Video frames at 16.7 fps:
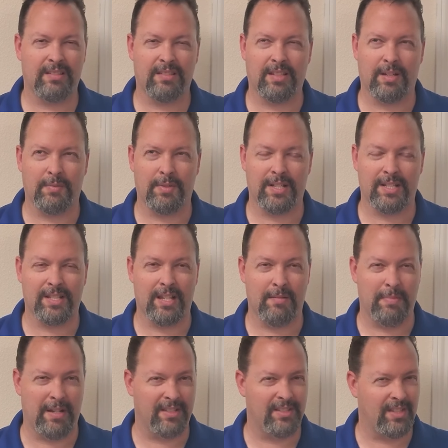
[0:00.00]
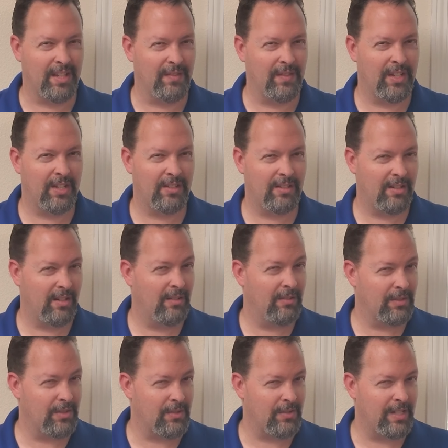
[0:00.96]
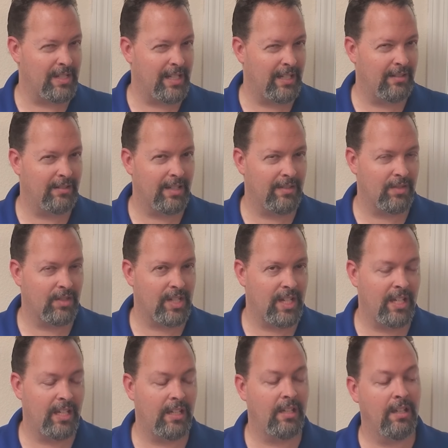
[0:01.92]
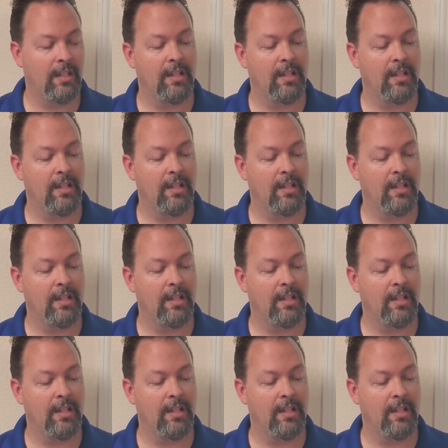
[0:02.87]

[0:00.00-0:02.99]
I want to say about $700 retail, give or take.